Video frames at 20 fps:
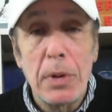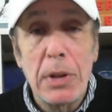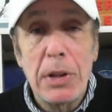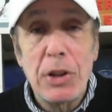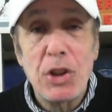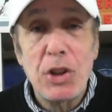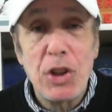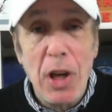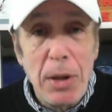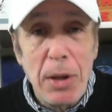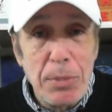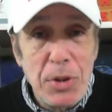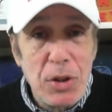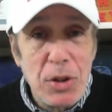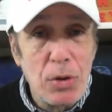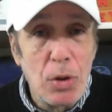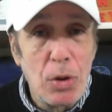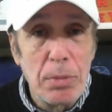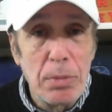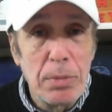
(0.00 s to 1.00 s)

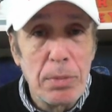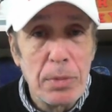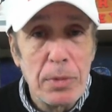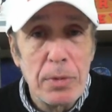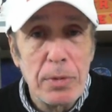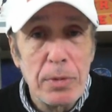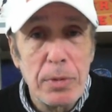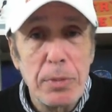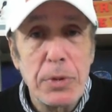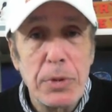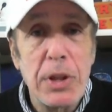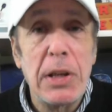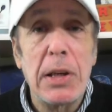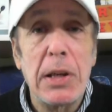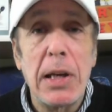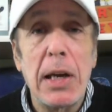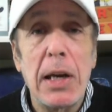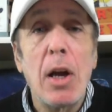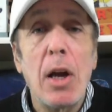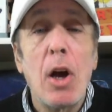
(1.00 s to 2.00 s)
from
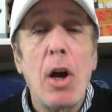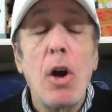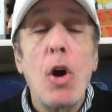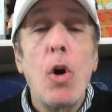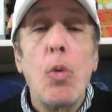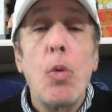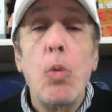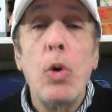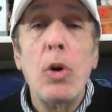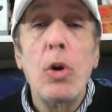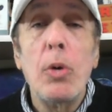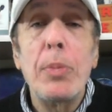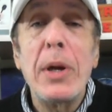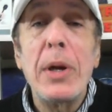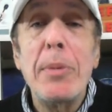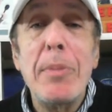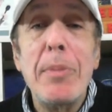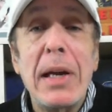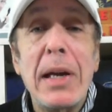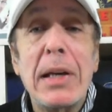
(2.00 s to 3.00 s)
TNA will be
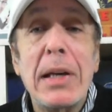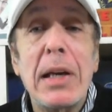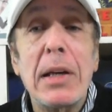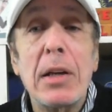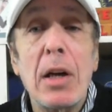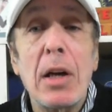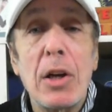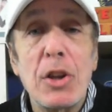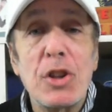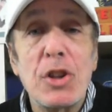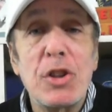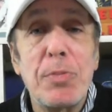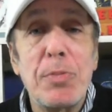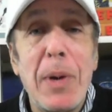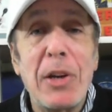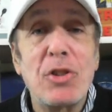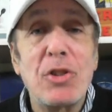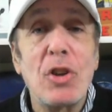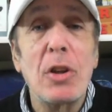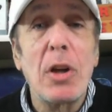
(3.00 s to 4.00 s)
making a
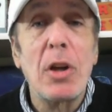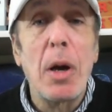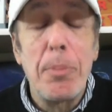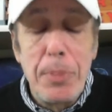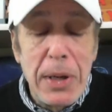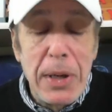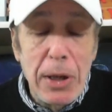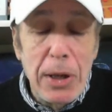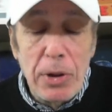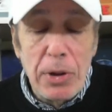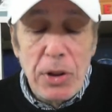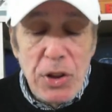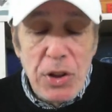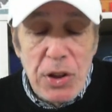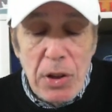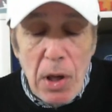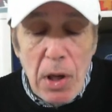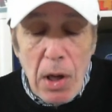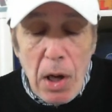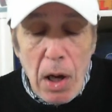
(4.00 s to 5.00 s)
special
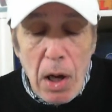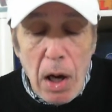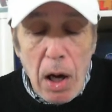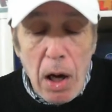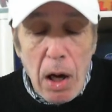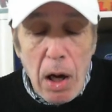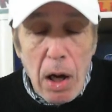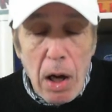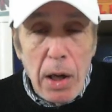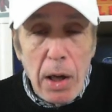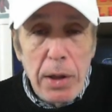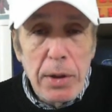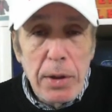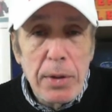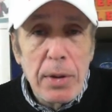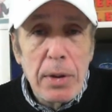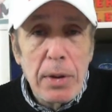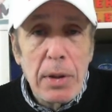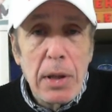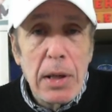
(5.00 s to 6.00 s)
appearance
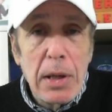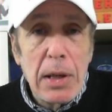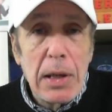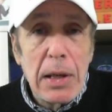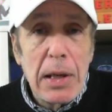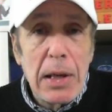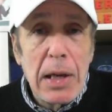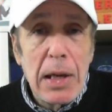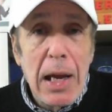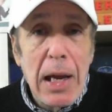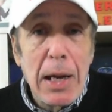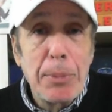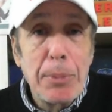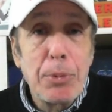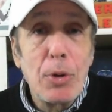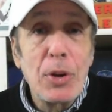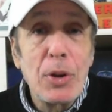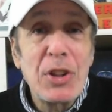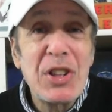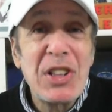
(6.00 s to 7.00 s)
on
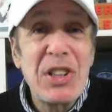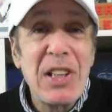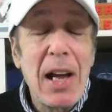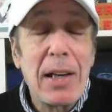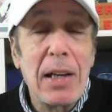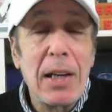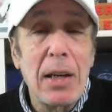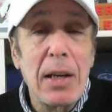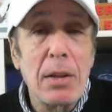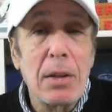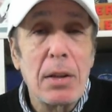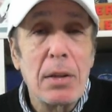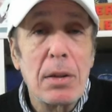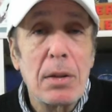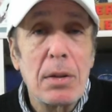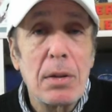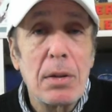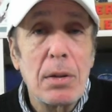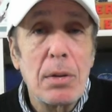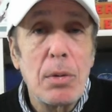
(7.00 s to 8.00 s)
April 2nd,
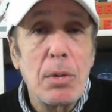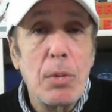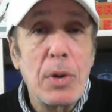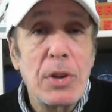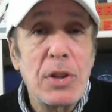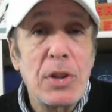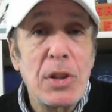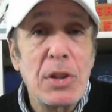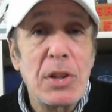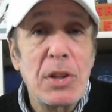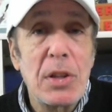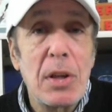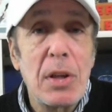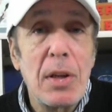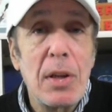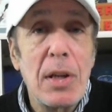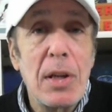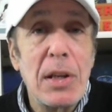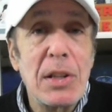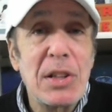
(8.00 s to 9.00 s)
which is
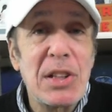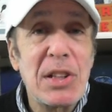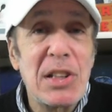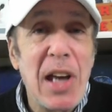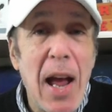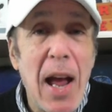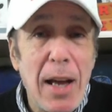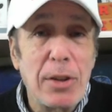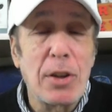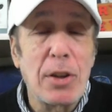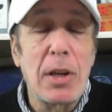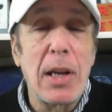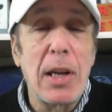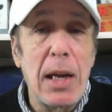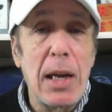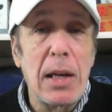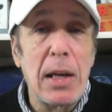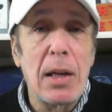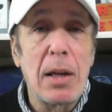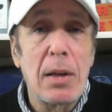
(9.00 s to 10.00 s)
the
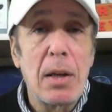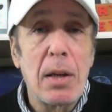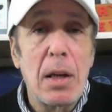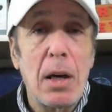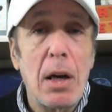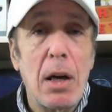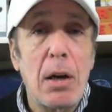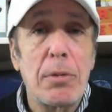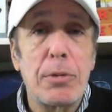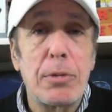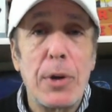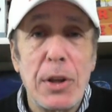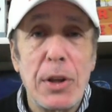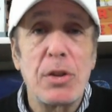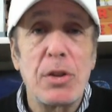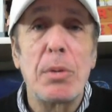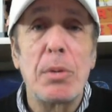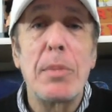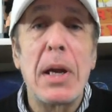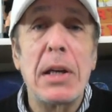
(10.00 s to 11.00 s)
Saturday of
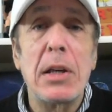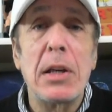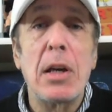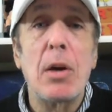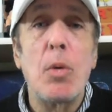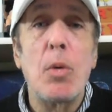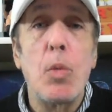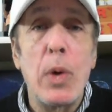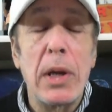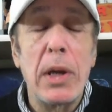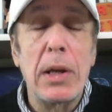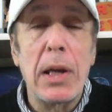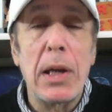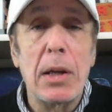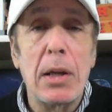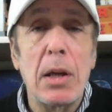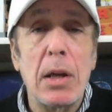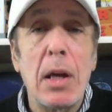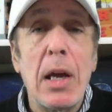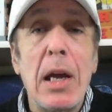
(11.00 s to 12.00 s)
WrestleMania
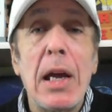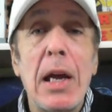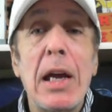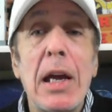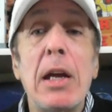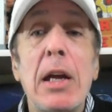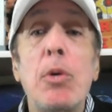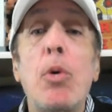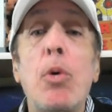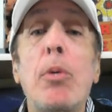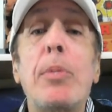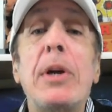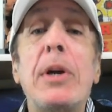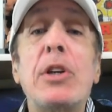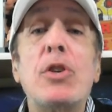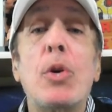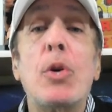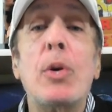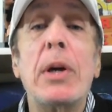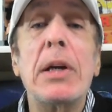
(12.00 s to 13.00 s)
weekend. He will be
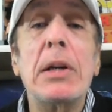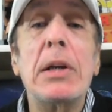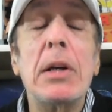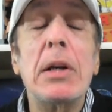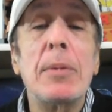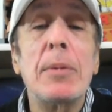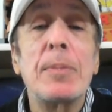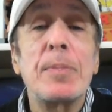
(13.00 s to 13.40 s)
doing